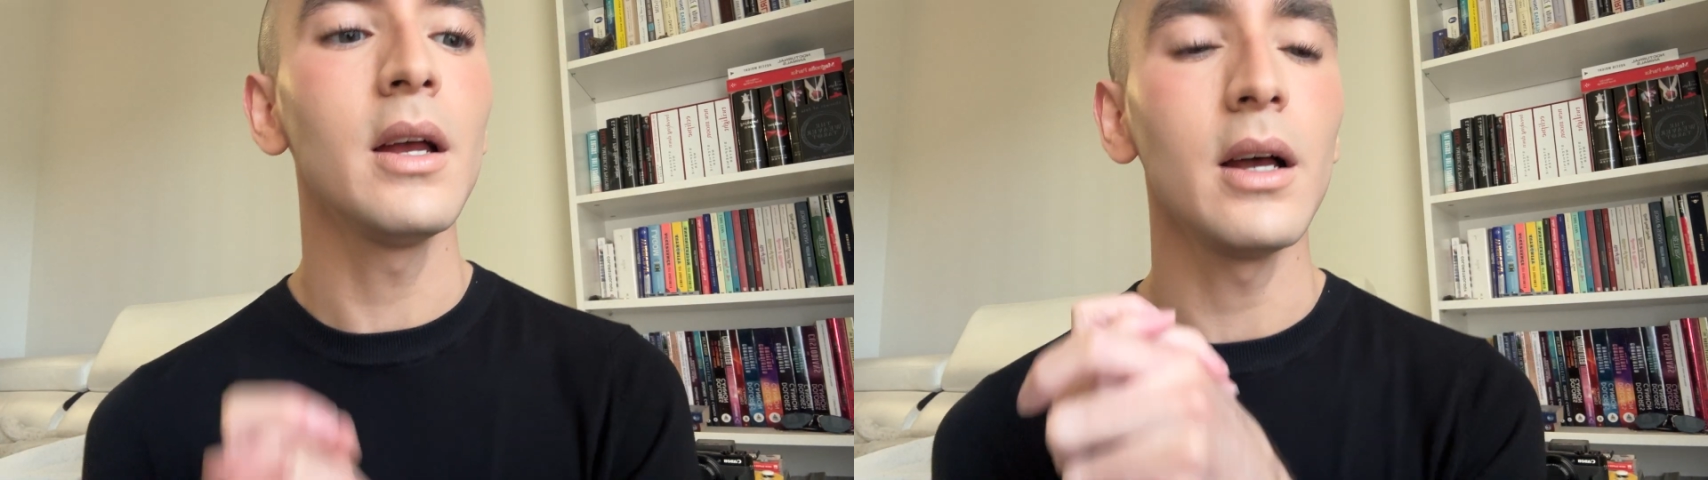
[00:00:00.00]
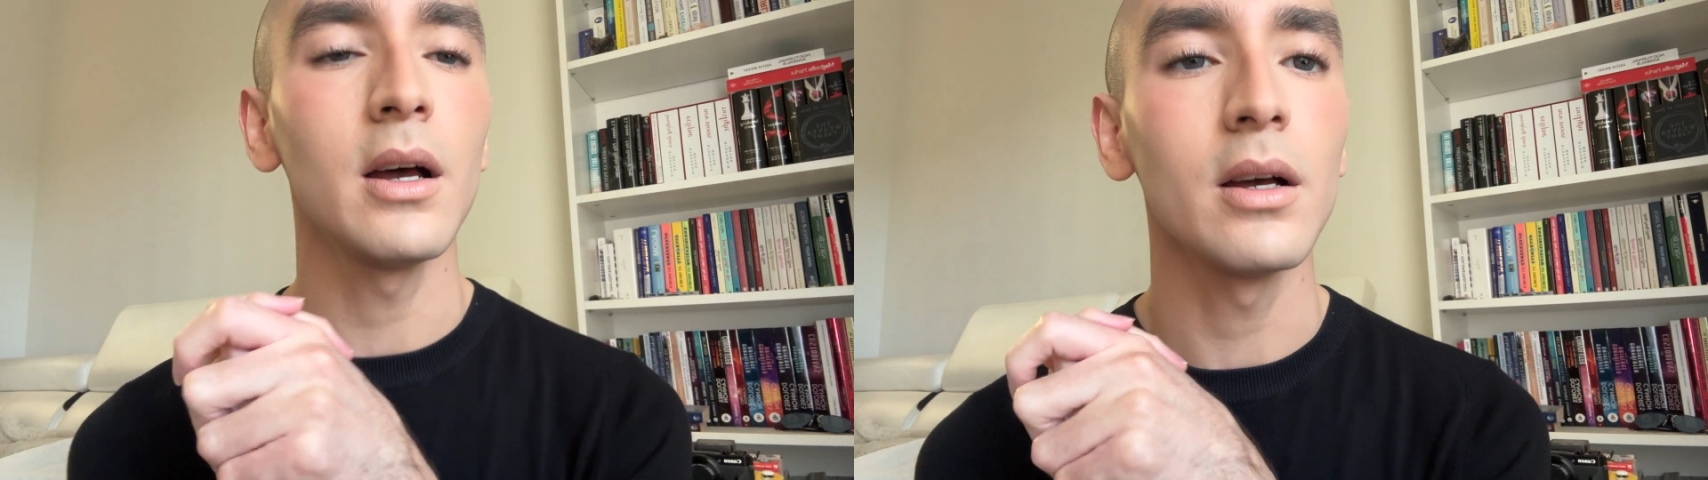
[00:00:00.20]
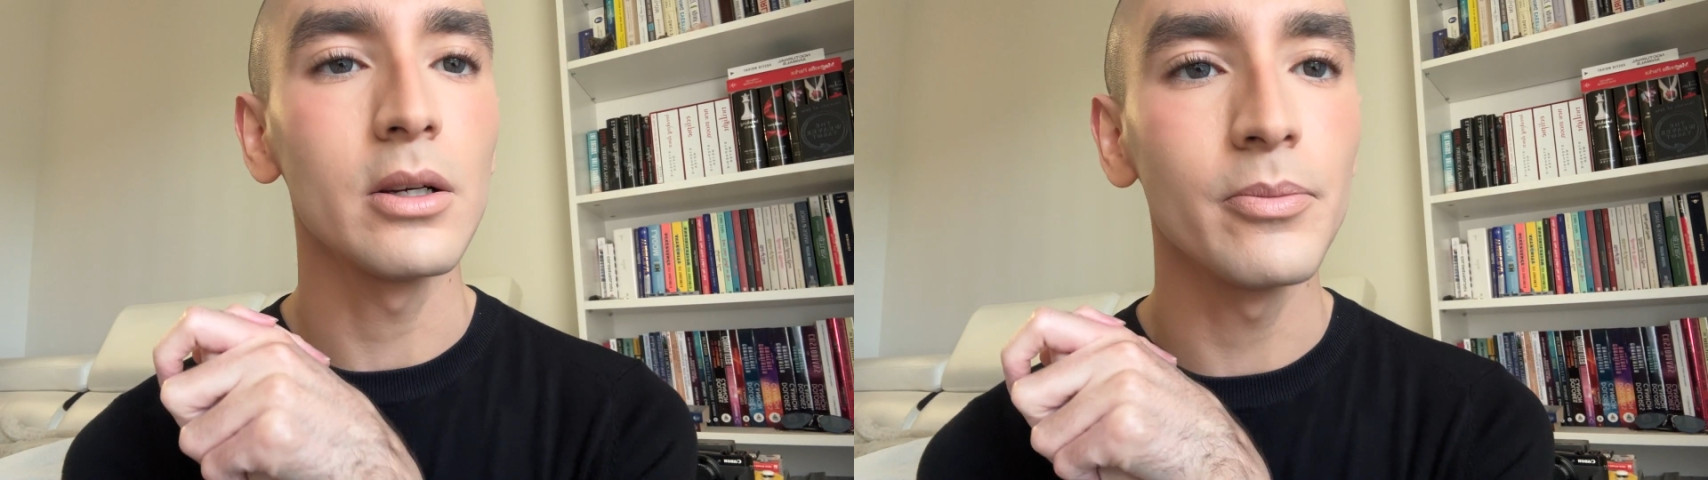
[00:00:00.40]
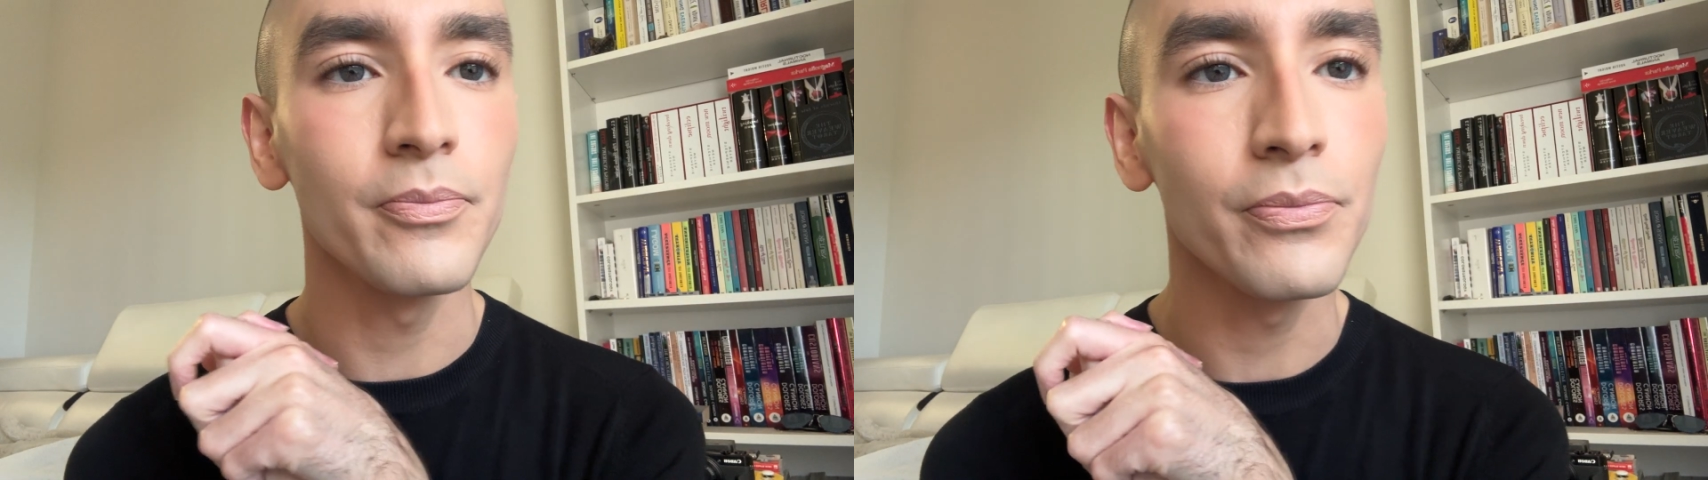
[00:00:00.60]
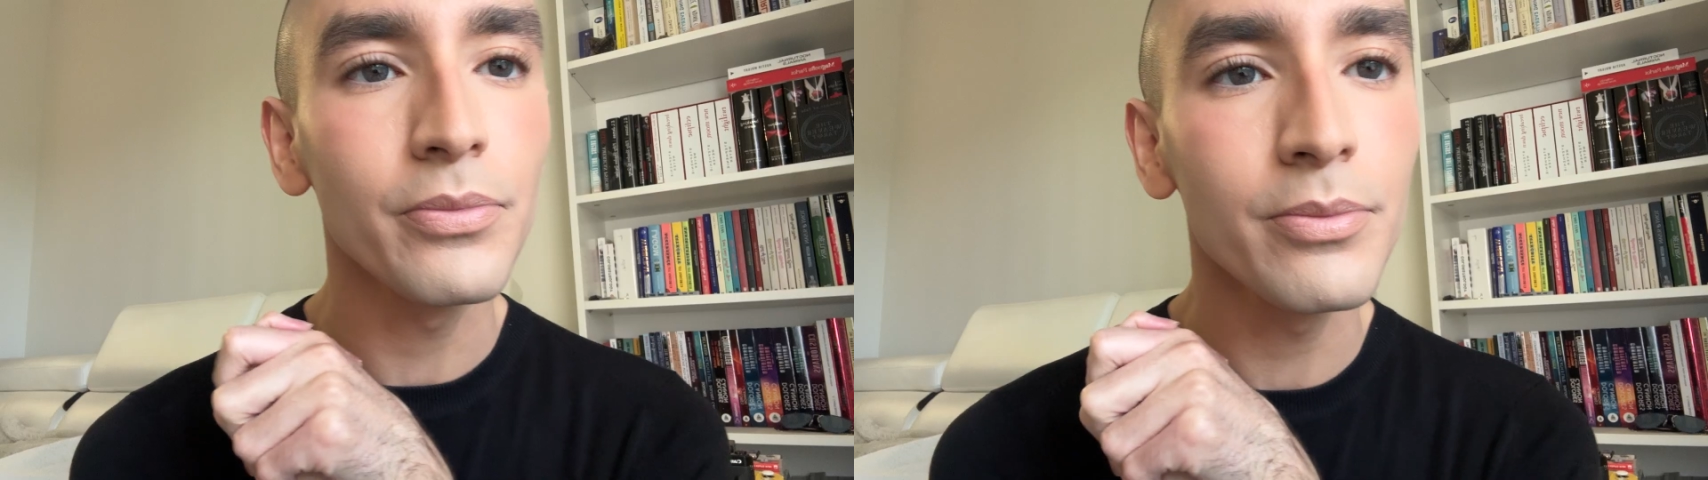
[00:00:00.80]
But
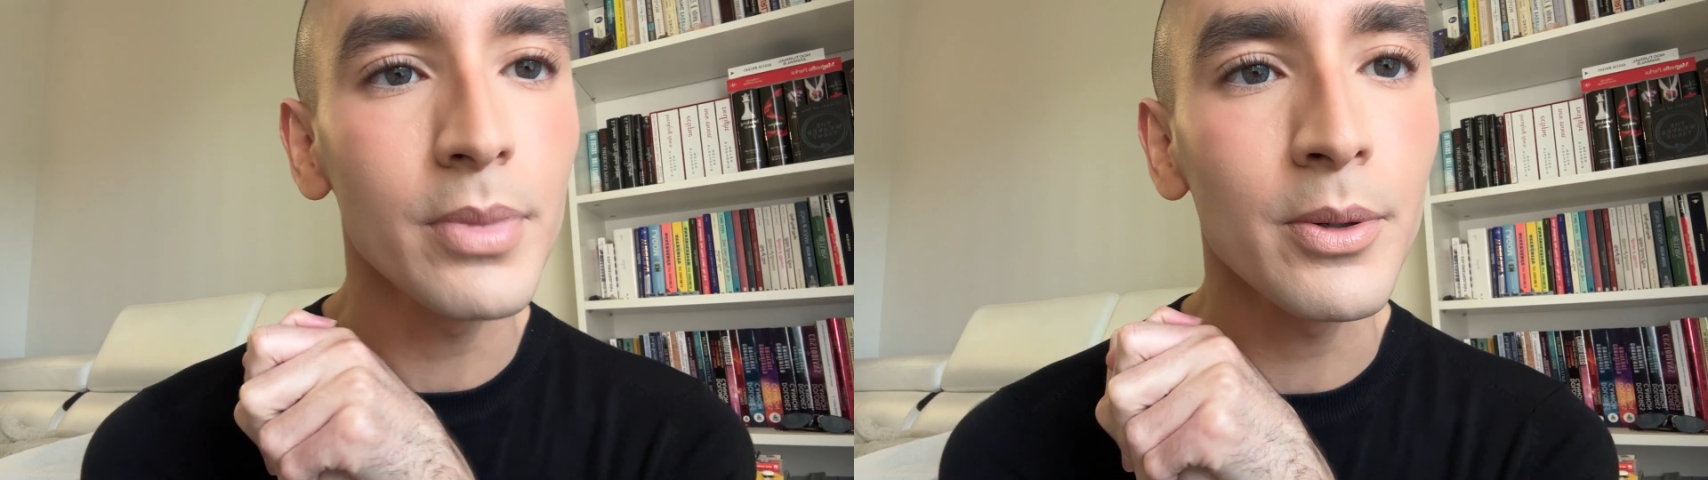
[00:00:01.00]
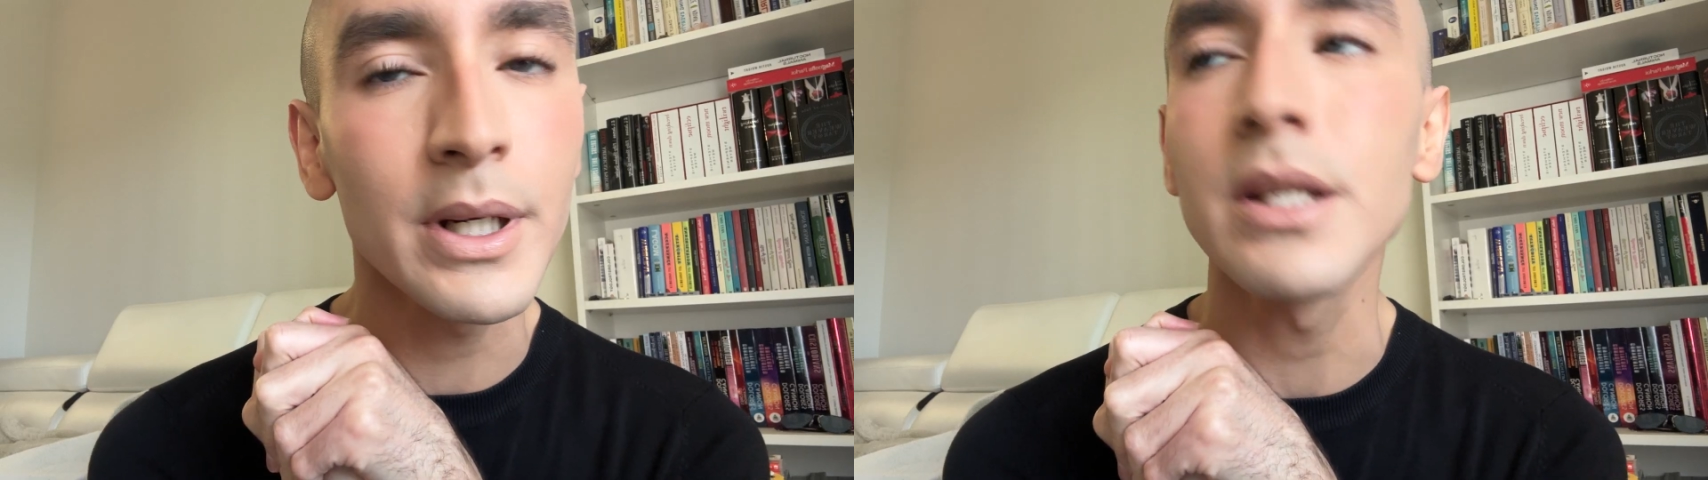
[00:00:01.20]
we're gonna